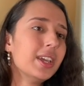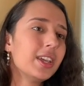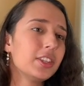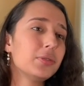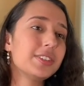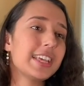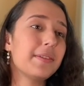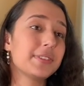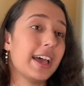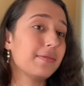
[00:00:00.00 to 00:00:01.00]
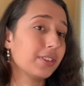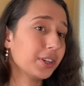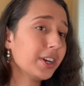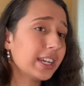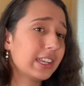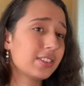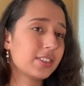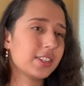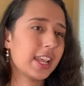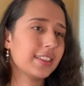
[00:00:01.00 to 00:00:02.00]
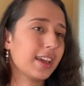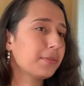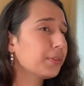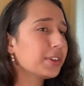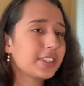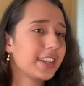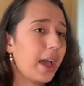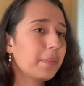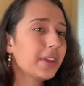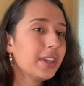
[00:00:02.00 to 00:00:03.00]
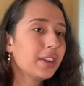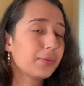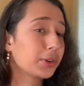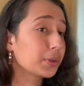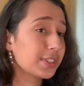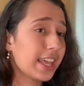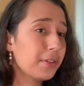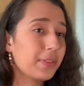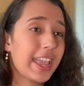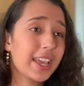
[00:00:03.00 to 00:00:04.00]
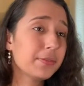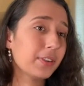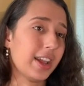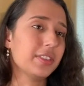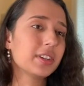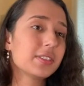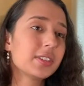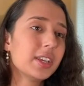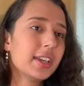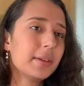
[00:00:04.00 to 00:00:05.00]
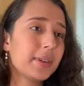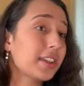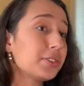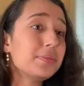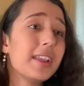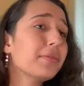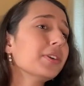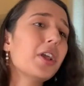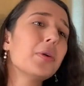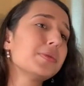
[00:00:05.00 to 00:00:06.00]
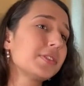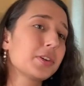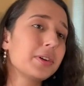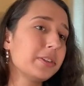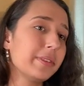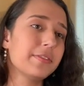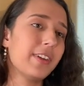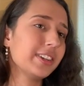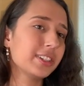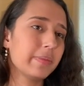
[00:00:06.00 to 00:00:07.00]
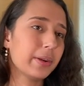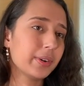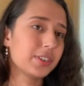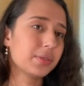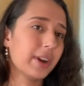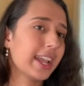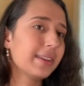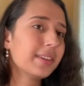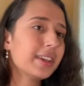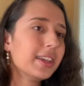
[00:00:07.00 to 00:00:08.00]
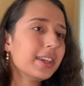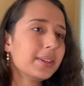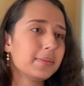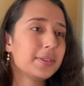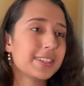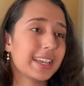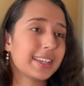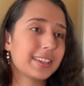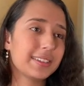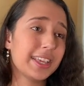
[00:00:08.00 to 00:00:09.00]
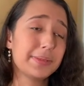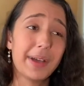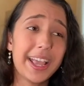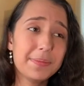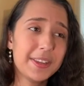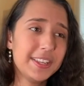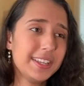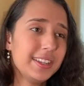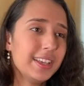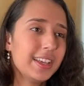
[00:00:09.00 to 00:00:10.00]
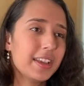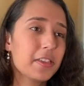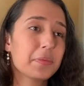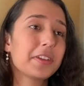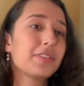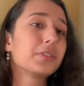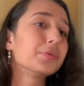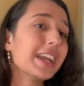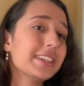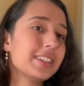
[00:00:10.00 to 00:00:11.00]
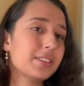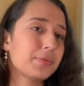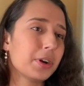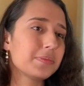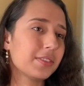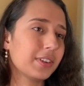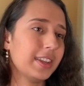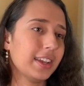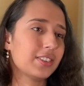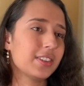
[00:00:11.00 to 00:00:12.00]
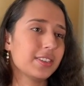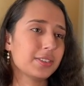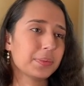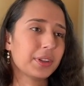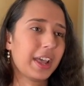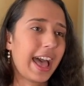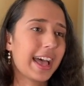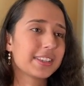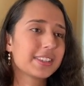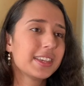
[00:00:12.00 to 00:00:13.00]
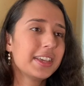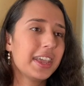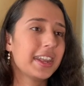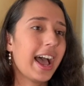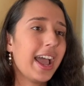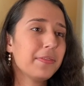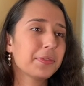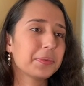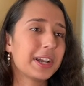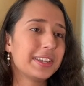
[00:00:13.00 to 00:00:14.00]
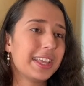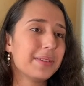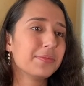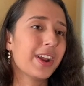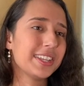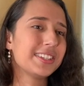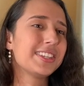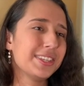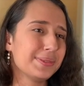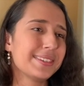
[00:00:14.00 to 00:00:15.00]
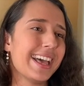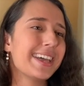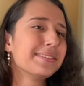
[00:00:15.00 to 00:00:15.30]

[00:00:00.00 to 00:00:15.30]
You just have to have the courage to take that first step for yourself and for others, because you never know who's going to be affected by what you write. Music, in my opinion, is one of the greatest forms of connection this world has, and I, for one, am ready to use that.